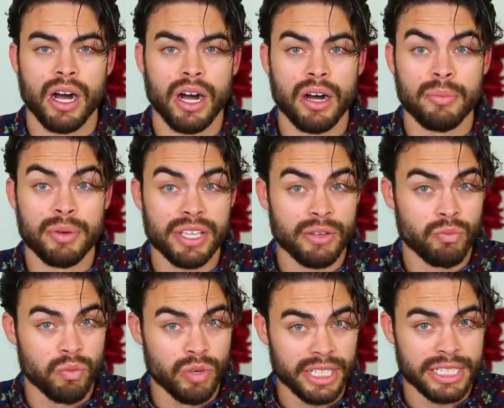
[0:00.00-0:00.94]
Um, but it
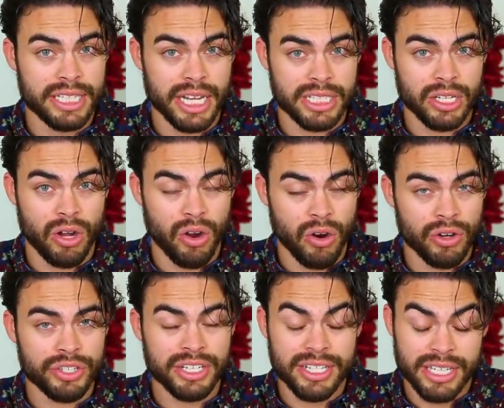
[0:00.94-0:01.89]
really takes a
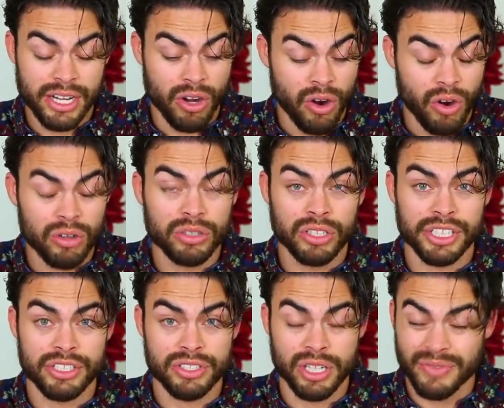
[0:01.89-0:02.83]
hard, you need to take a hard
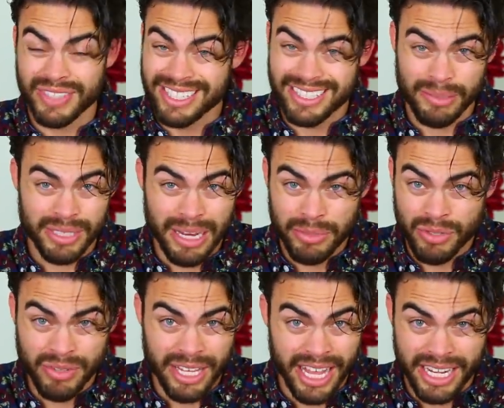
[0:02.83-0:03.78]
look at yourself. And
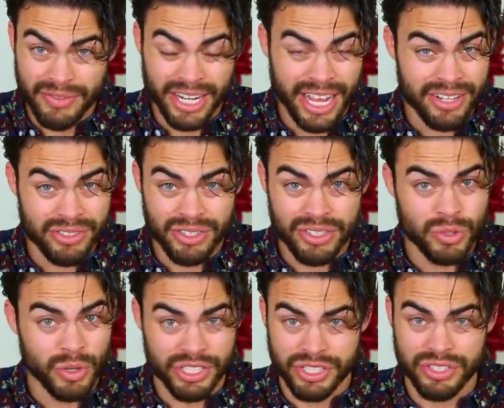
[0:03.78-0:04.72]
sometimes you can't even answer these
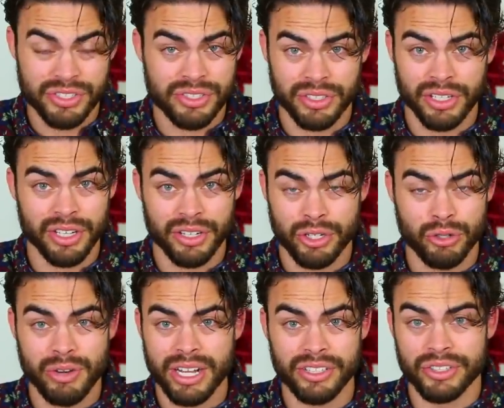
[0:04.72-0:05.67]
questions uh,
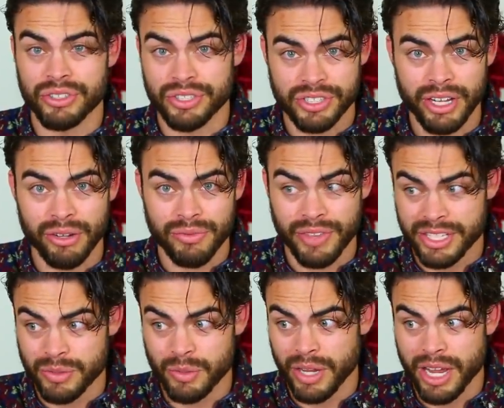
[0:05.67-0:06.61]
correctly yourself.
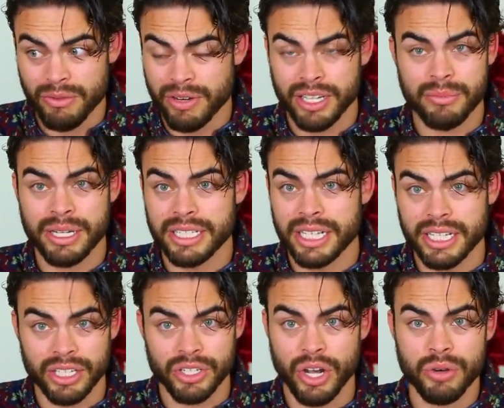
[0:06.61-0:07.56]
That's why I recommend
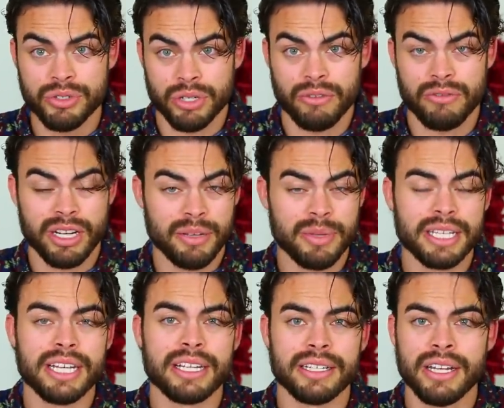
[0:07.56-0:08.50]
getting a coach. Or I
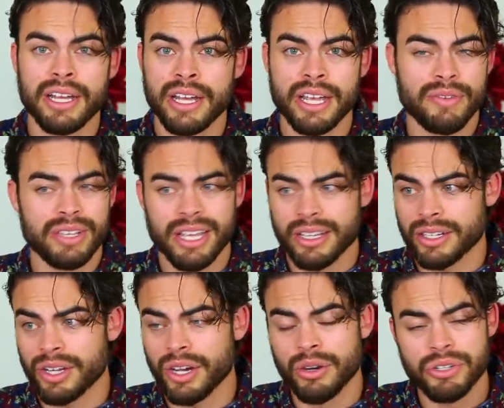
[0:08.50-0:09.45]
recommend getting, if you can't get
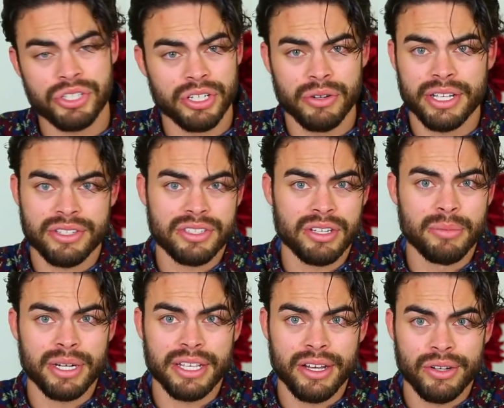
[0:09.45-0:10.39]
a coach, you know, get
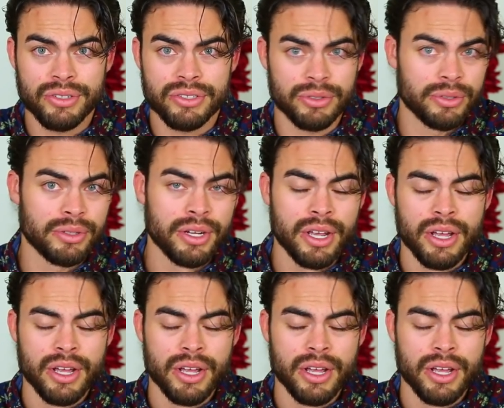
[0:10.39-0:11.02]
somebody else or